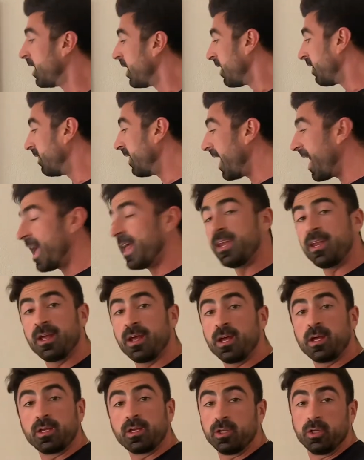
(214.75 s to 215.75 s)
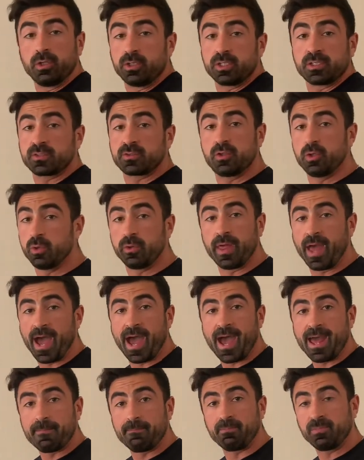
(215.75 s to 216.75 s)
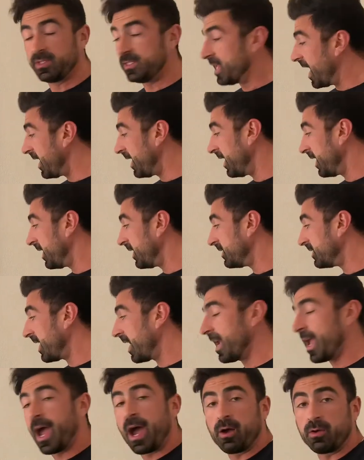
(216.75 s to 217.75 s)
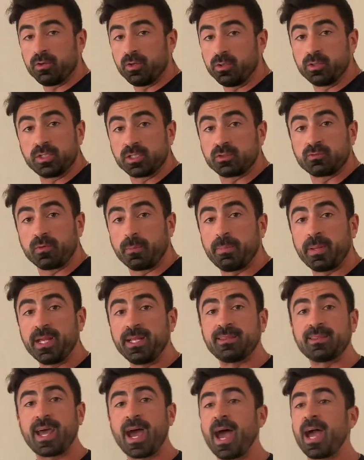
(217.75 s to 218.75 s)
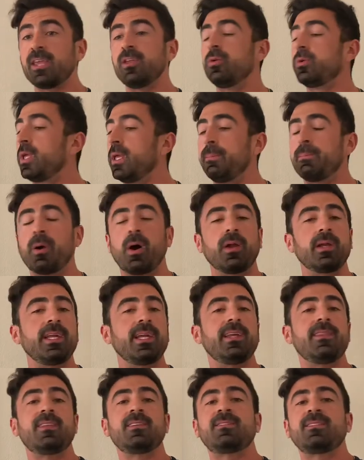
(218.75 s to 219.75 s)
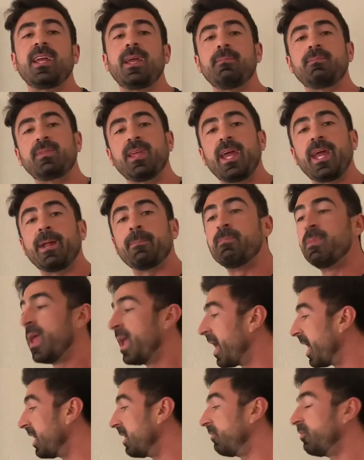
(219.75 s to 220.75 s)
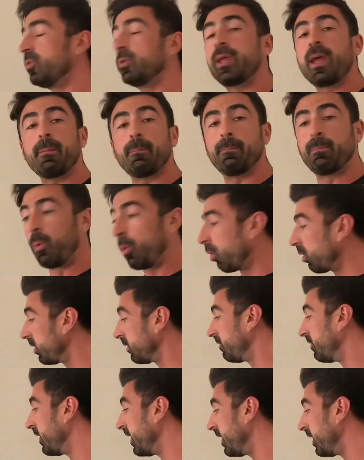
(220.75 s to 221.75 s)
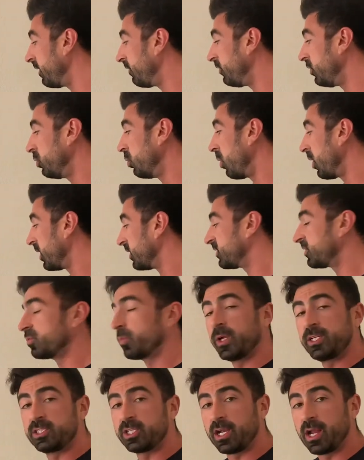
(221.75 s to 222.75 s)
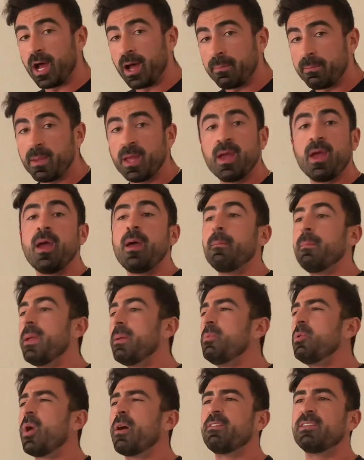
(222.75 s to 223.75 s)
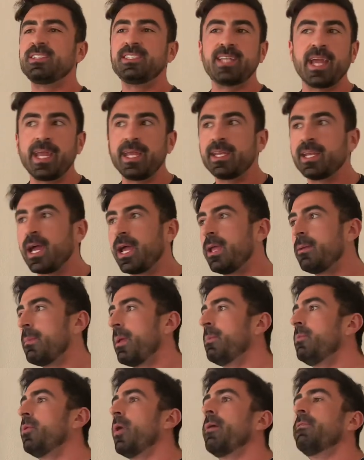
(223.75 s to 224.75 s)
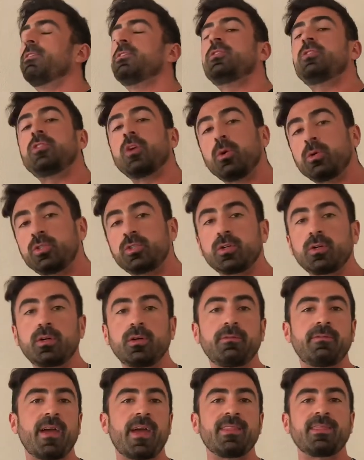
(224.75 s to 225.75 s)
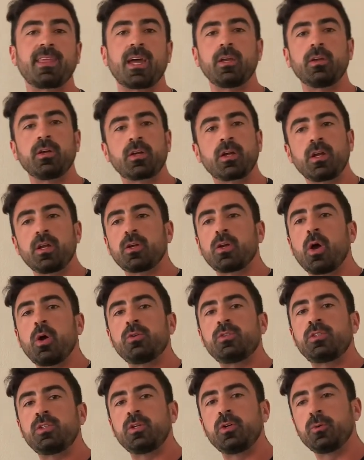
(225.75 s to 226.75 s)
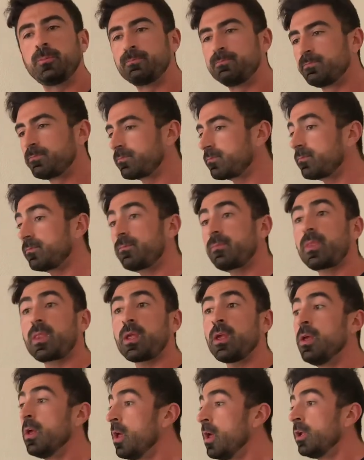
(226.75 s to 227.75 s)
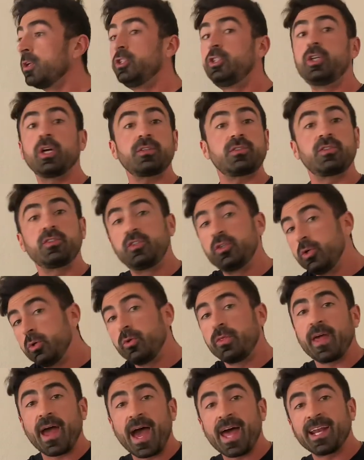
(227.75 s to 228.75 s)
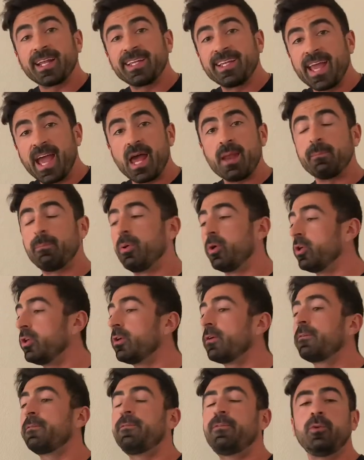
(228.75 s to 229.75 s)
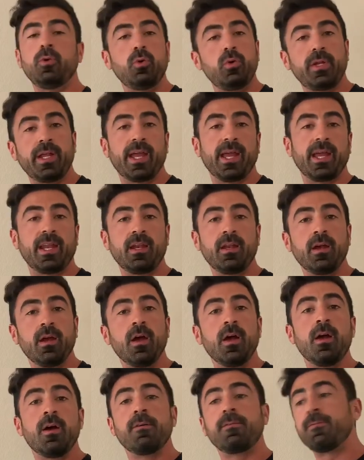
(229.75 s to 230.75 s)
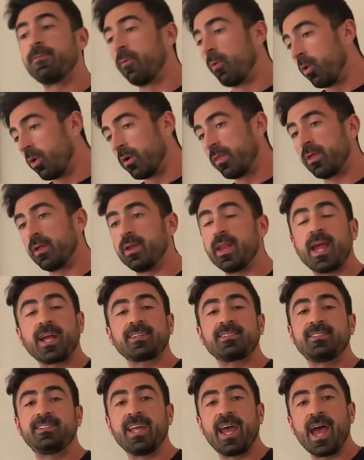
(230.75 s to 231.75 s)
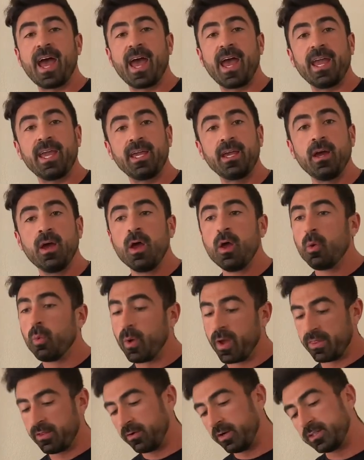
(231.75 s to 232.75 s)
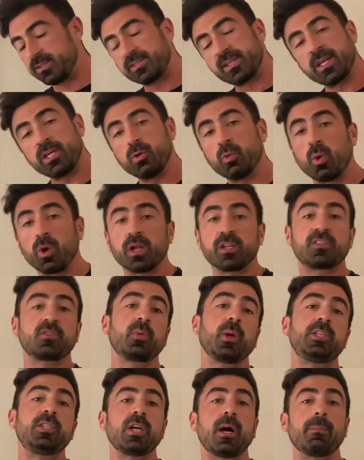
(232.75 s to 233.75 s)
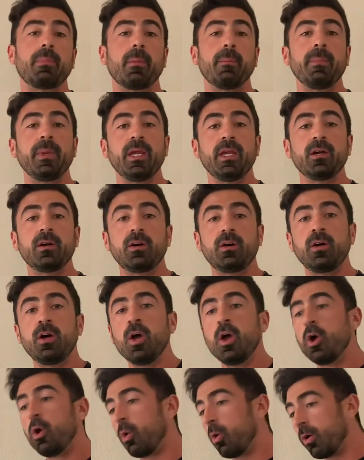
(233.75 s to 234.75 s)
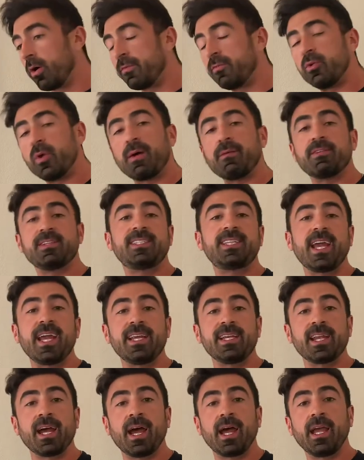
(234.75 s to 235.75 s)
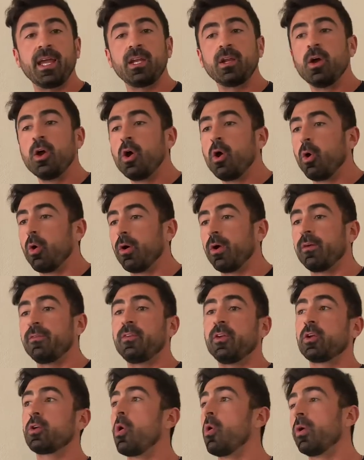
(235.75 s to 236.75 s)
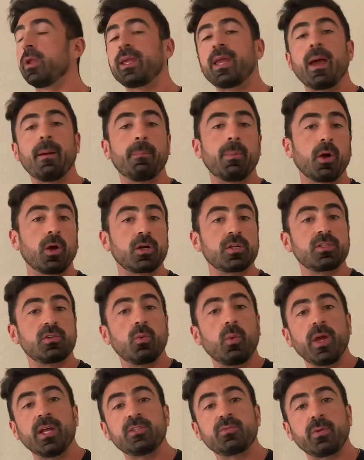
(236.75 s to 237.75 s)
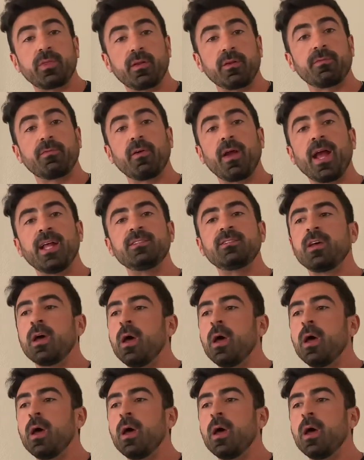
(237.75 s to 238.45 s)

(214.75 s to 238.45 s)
Then you just do that day in and day out. You just repeat that. You keep on eating the same thing. And if you get bored of it, if you want to switch it up, maybe you have a date night, maybe you have a social event that you're going to go to, just do that again. Put your food in for the next day, whether it's that you want to switch up a meal, or if you have a date night, or if you're going to get burgers and wings with your friends,